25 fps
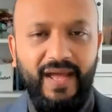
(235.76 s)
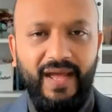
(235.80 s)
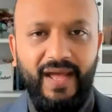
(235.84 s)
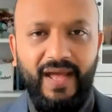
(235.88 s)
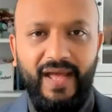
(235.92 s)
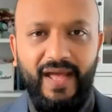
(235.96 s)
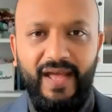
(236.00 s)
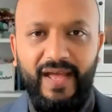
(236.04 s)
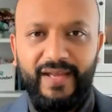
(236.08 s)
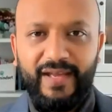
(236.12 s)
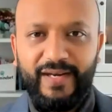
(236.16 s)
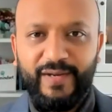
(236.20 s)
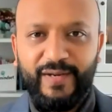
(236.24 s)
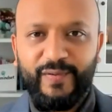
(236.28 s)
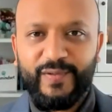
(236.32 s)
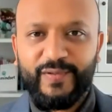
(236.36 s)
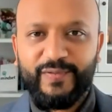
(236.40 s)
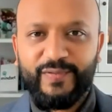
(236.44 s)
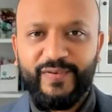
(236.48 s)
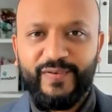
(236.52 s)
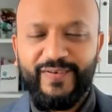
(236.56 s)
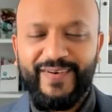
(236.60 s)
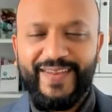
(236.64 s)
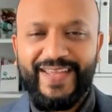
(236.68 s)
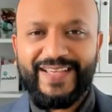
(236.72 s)
And it was a
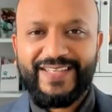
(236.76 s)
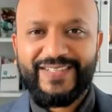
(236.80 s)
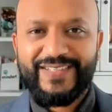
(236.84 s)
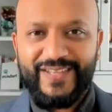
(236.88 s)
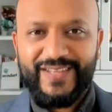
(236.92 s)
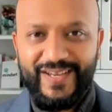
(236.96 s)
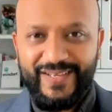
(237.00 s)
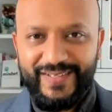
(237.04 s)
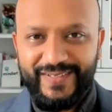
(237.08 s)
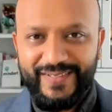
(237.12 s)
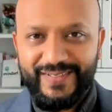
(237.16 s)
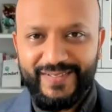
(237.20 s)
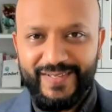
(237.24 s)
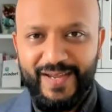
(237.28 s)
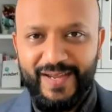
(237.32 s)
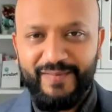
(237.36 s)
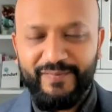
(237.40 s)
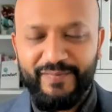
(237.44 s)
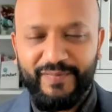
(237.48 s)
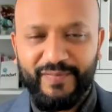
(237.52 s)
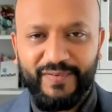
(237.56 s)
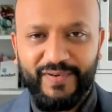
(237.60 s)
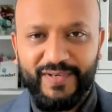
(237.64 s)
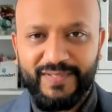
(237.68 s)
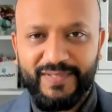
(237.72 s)
very exciting time
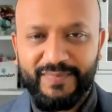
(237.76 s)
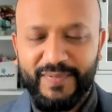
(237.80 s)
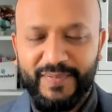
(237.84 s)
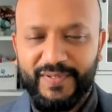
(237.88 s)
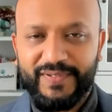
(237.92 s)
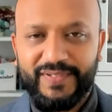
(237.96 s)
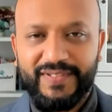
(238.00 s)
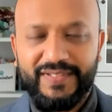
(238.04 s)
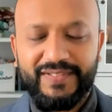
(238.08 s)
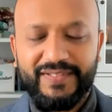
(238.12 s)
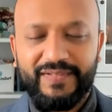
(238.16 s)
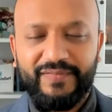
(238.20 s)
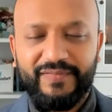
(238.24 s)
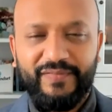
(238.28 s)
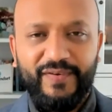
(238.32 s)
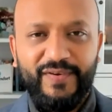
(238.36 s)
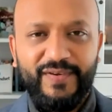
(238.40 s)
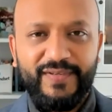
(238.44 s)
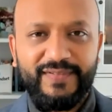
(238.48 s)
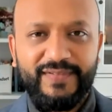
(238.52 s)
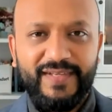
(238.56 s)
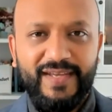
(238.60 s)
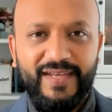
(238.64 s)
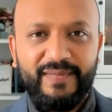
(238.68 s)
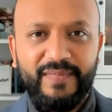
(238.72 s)
for us, because this is the
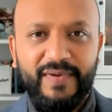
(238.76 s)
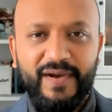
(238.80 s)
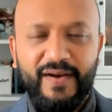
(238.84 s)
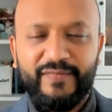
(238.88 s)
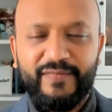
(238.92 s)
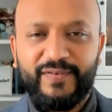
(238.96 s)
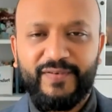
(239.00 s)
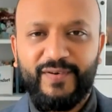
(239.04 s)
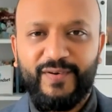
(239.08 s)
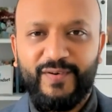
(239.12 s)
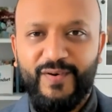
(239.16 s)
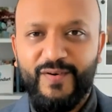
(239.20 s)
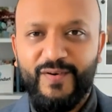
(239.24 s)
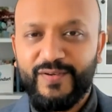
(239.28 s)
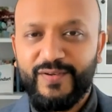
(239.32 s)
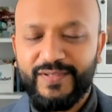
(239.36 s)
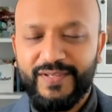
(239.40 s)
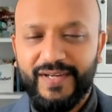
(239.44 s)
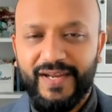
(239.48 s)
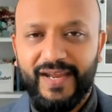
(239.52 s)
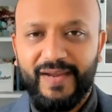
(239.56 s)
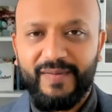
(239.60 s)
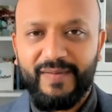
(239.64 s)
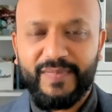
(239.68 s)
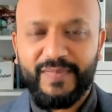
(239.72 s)
first time after a long
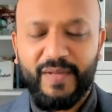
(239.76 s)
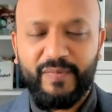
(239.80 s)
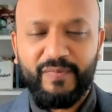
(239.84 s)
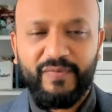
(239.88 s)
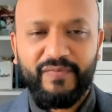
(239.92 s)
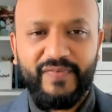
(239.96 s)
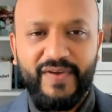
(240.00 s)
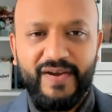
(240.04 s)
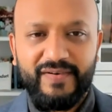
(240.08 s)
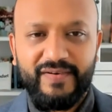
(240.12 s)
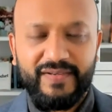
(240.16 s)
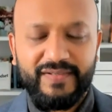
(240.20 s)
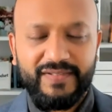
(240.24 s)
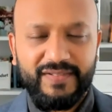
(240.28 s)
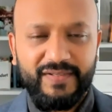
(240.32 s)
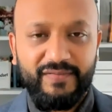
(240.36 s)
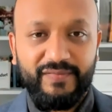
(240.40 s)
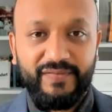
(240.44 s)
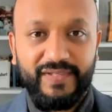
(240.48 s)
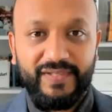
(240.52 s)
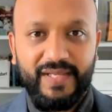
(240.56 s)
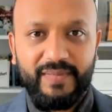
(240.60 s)
time that we found ourselves in